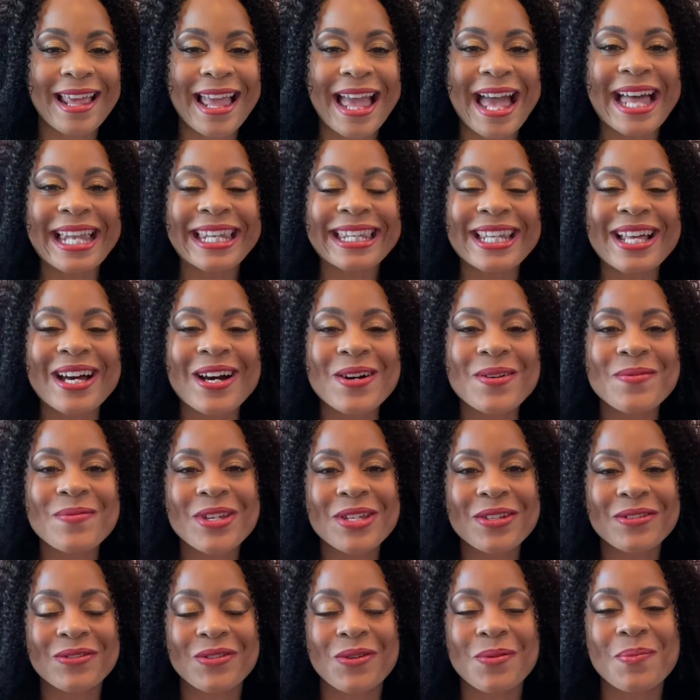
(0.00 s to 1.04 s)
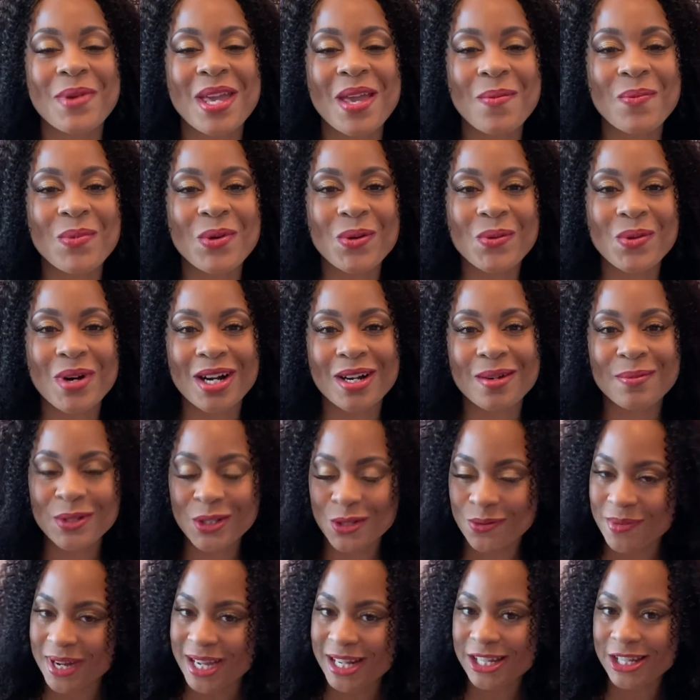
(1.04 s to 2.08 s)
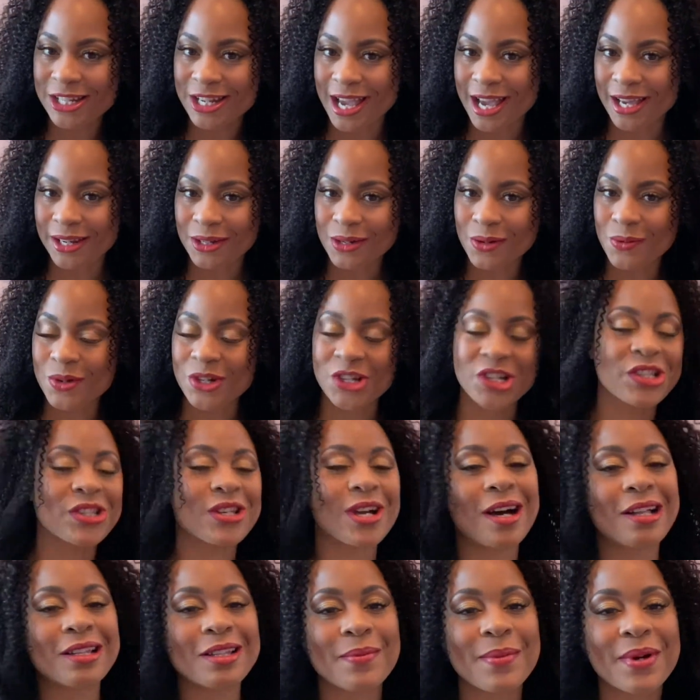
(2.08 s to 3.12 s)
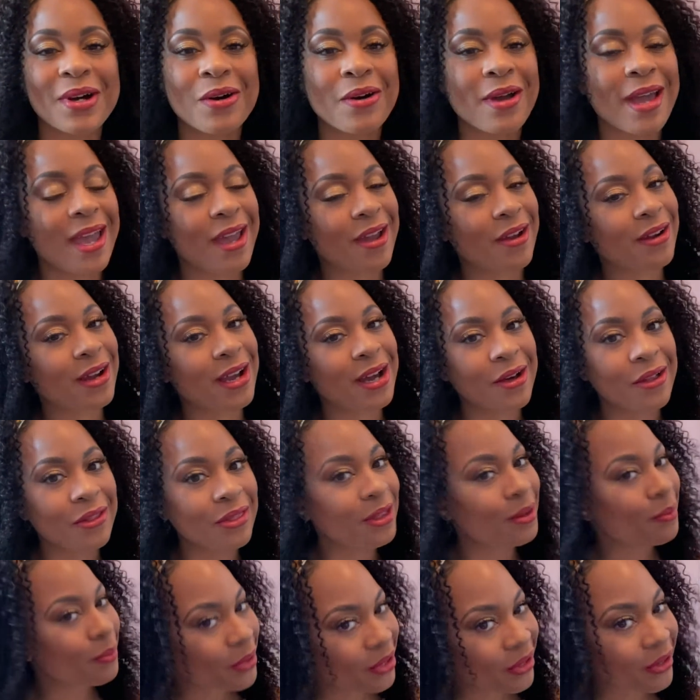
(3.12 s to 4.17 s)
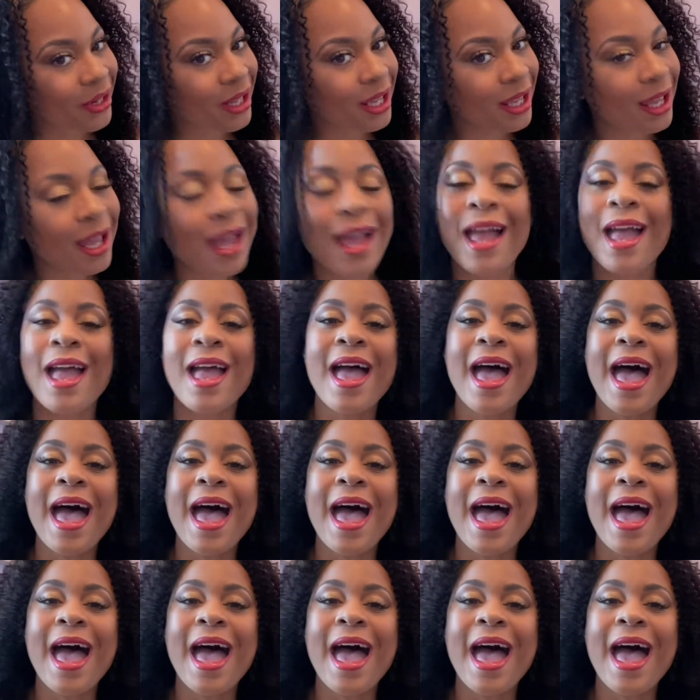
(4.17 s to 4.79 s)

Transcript: Hello beautiful people, welcome to my channel, which is all about hair, health, and beauty.